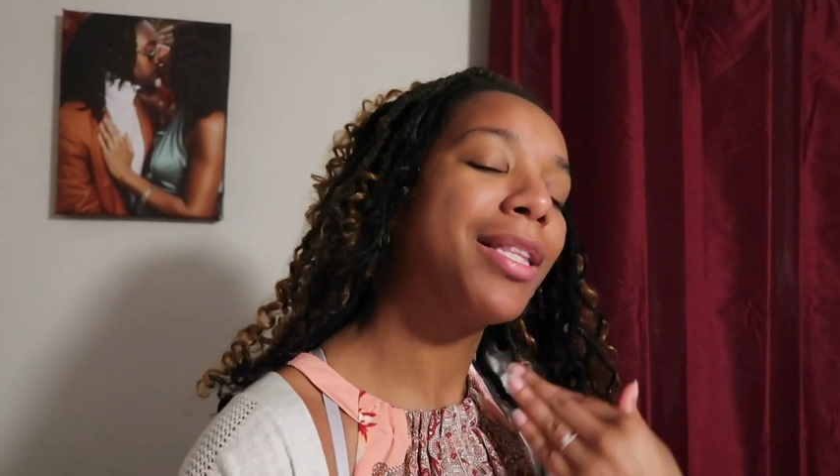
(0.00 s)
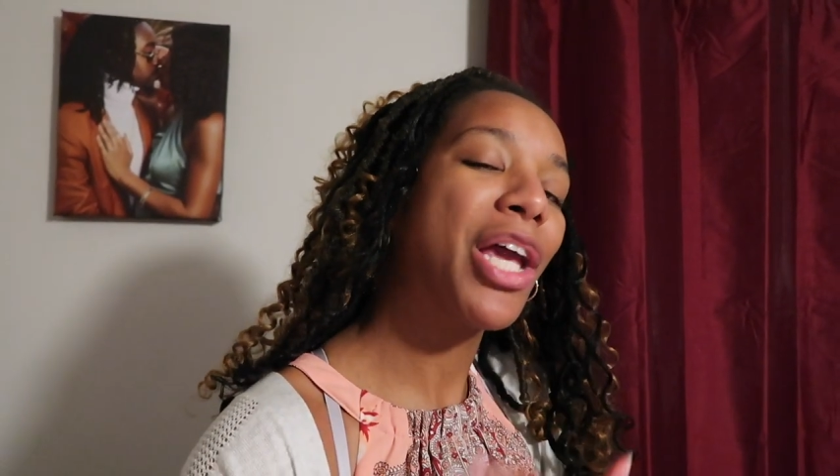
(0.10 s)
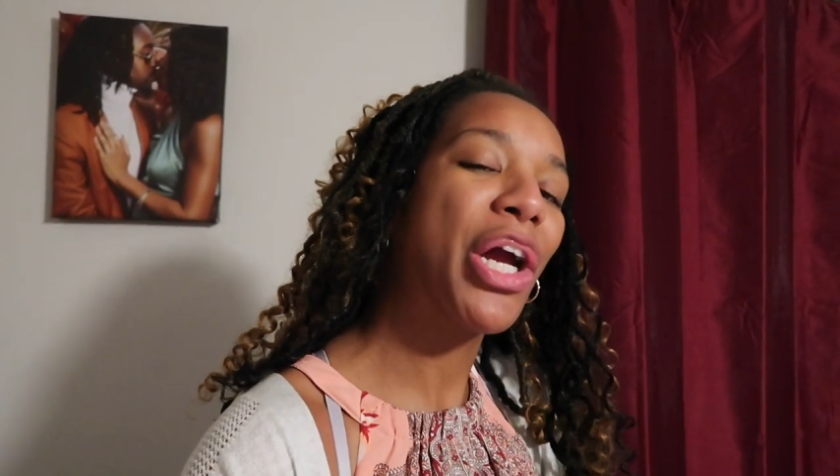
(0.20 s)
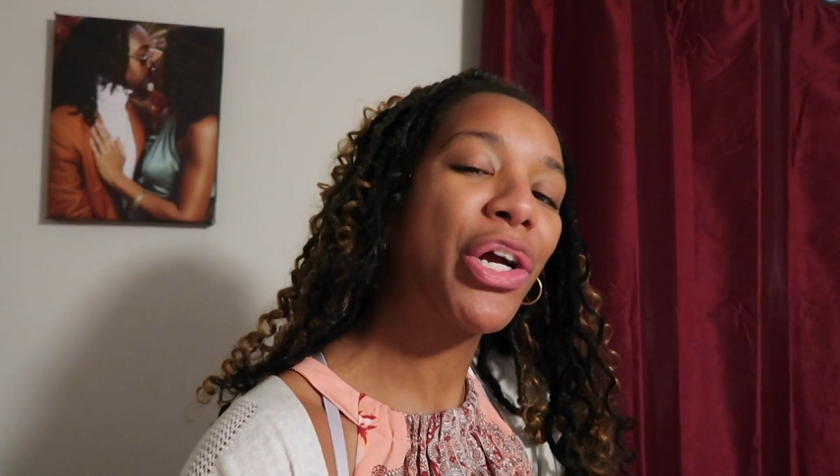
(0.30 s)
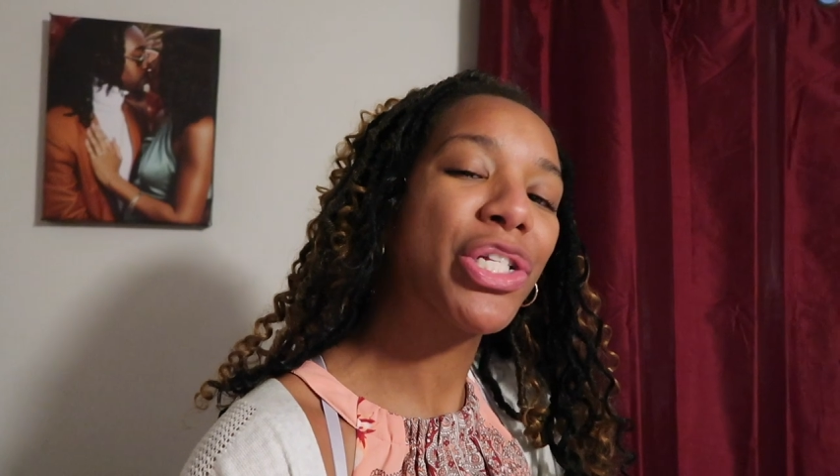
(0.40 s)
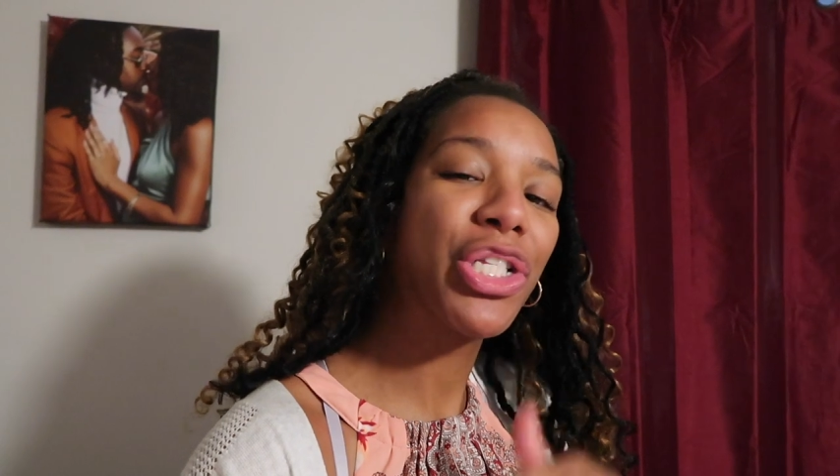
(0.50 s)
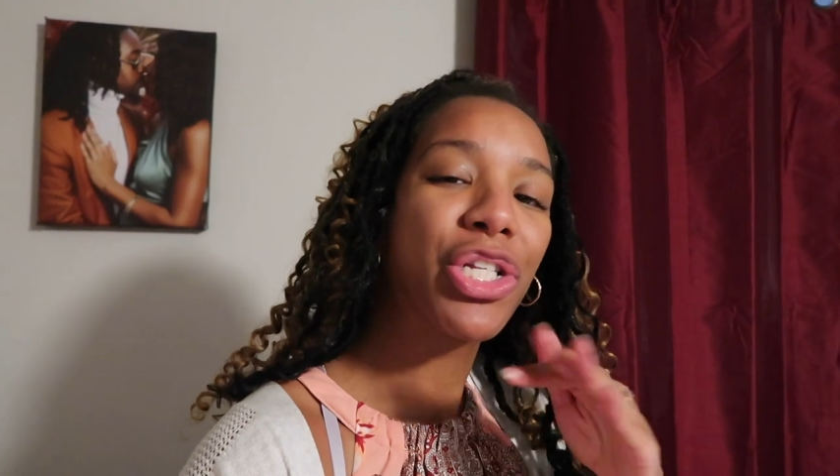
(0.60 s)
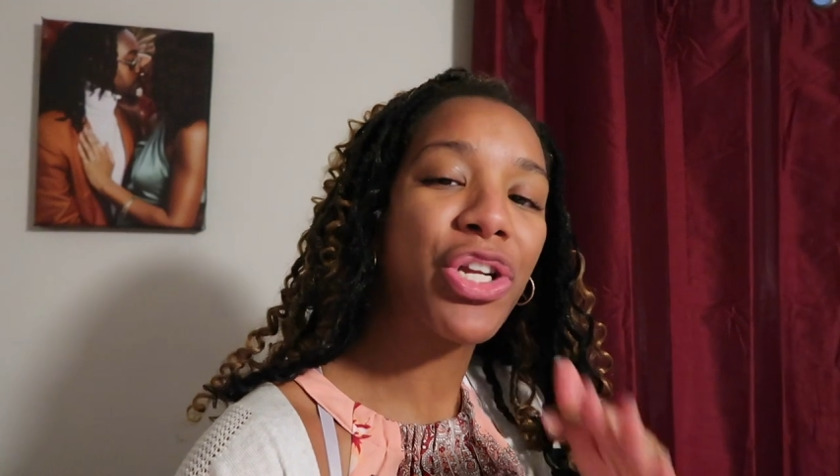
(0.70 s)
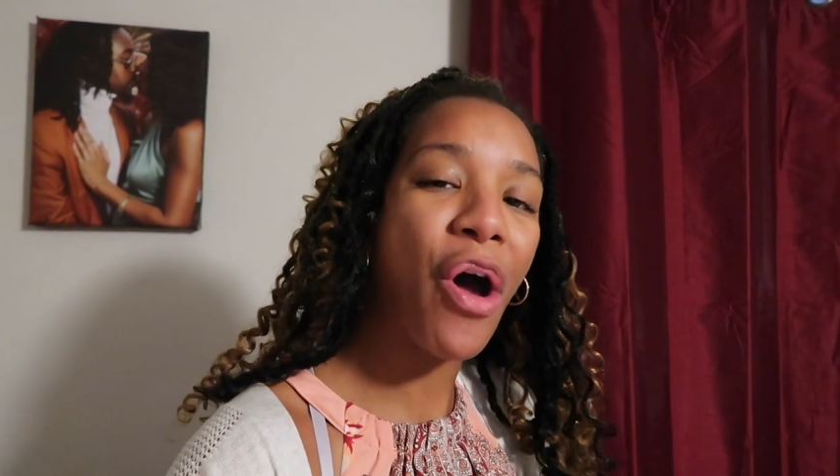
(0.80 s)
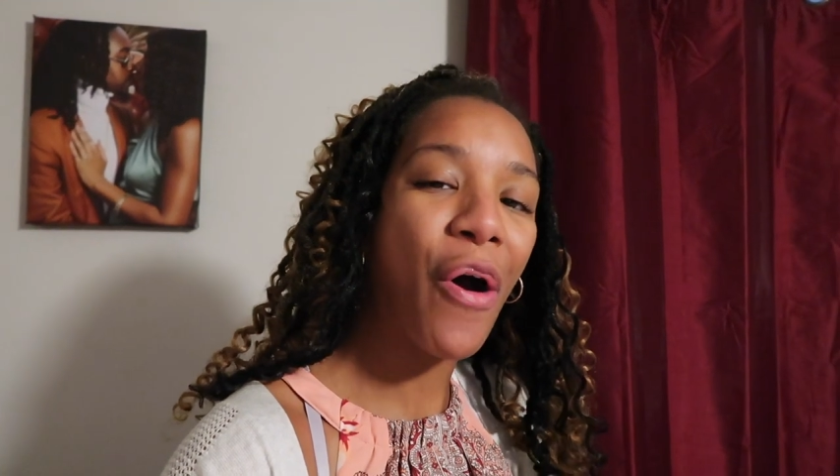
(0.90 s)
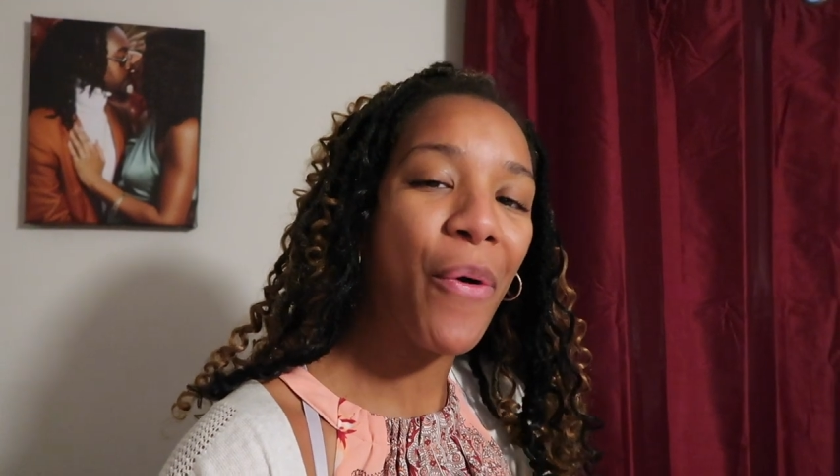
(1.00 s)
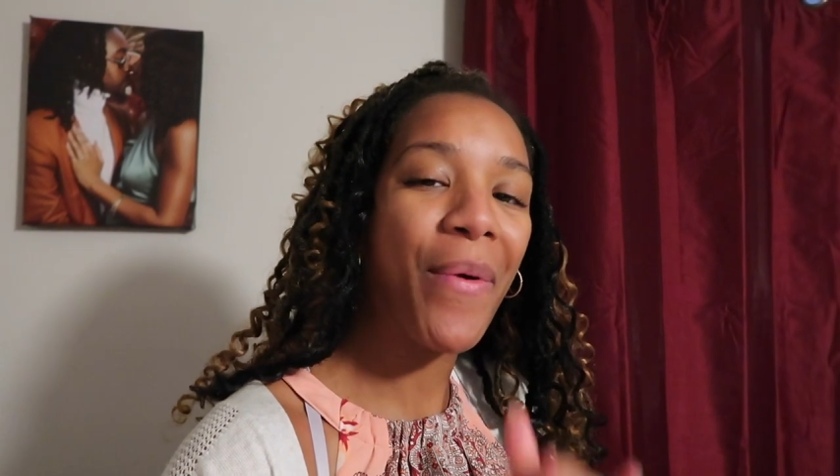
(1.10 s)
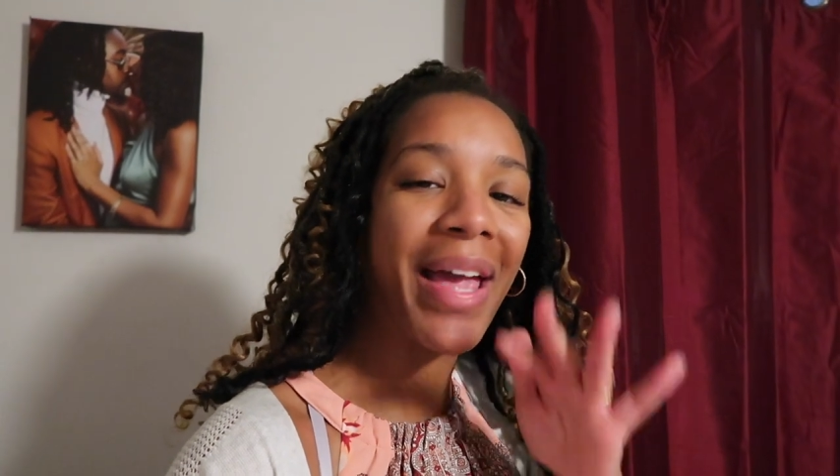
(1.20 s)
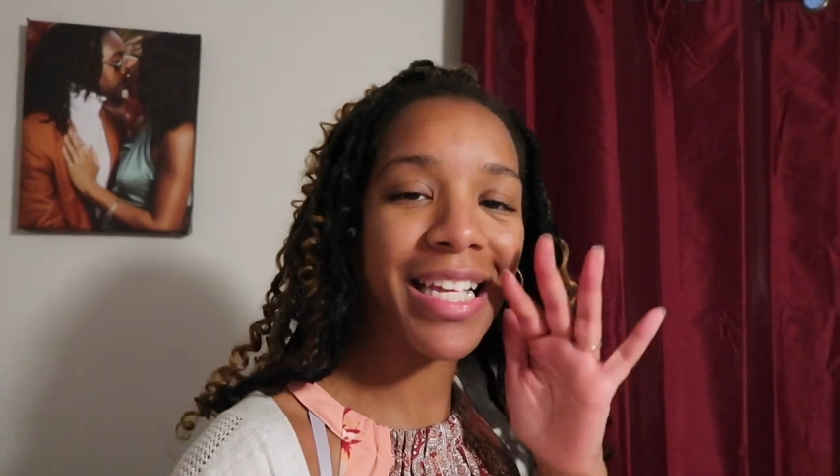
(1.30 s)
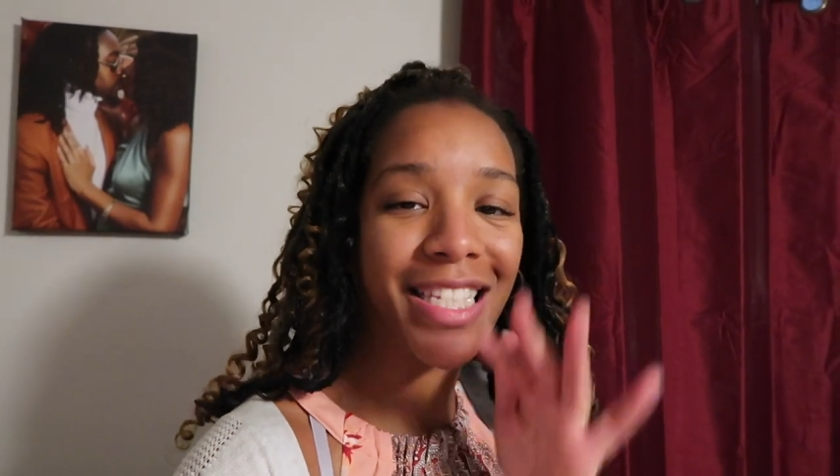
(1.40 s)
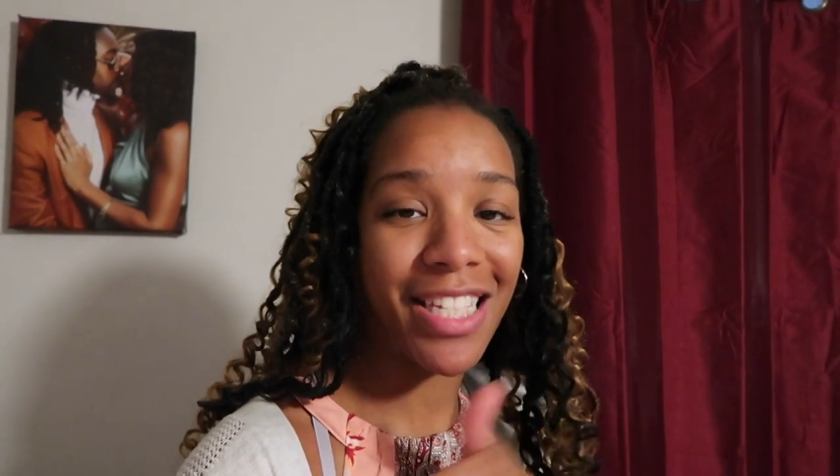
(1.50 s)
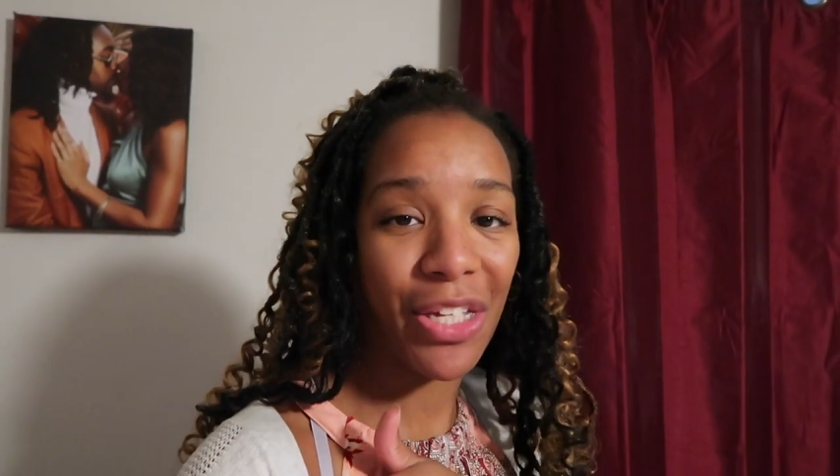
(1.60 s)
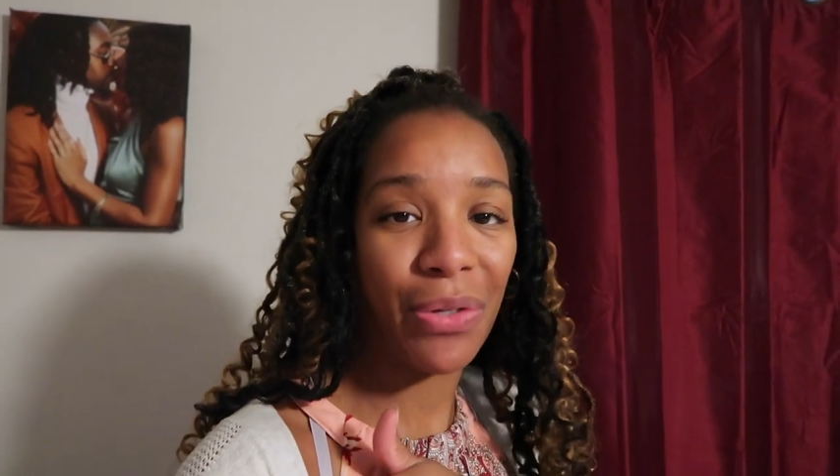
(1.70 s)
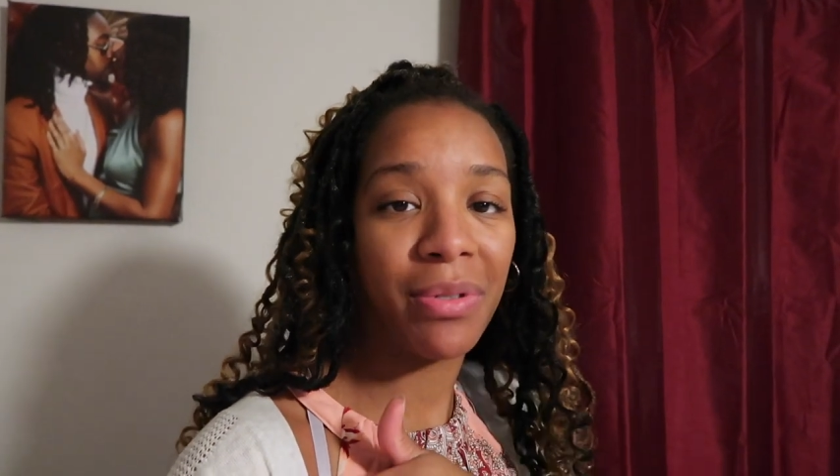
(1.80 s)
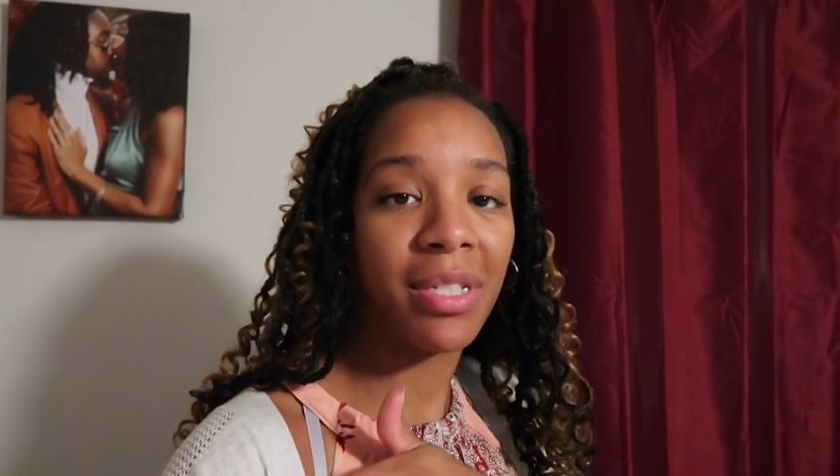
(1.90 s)
there's no
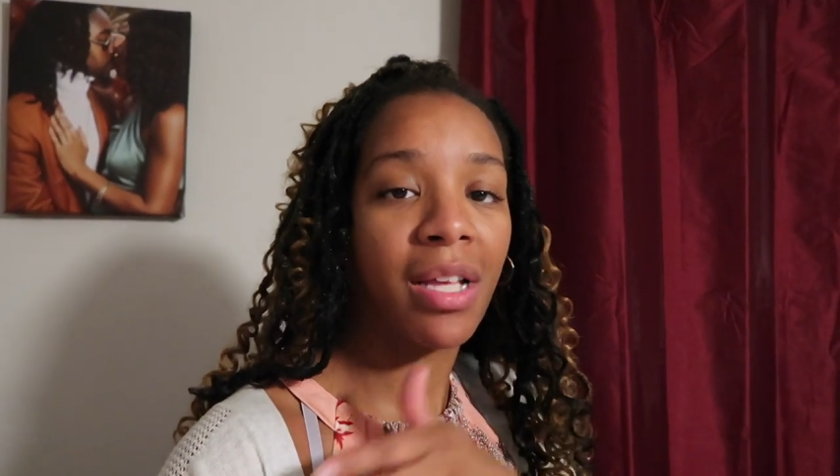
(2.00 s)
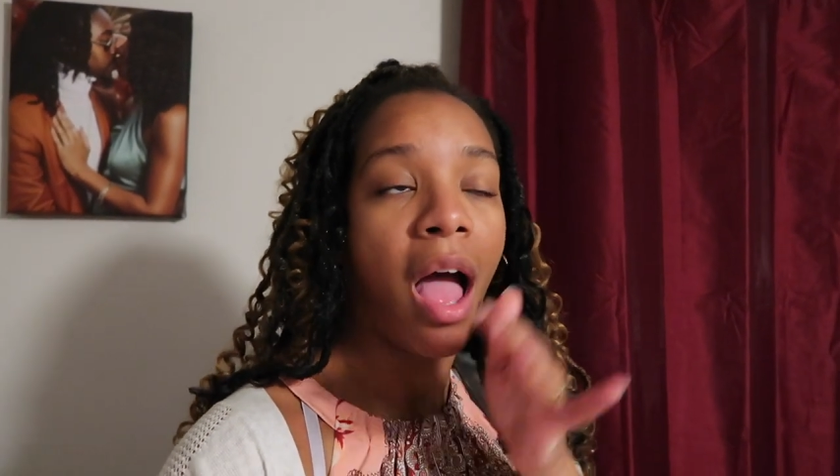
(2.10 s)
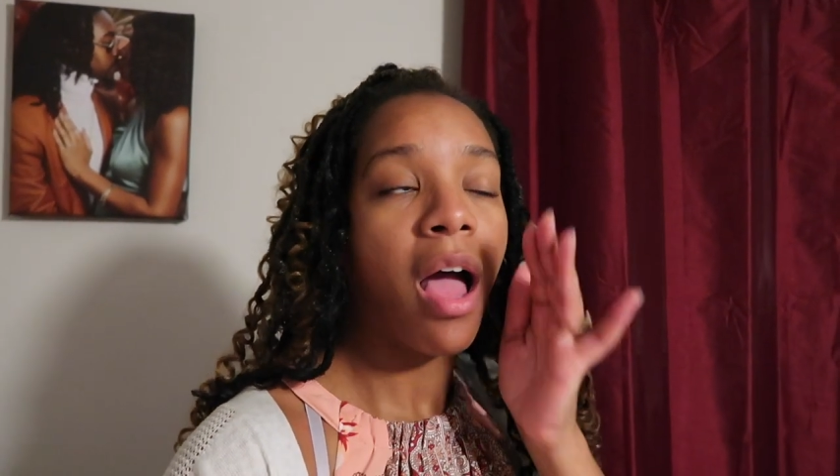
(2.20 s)
excuse.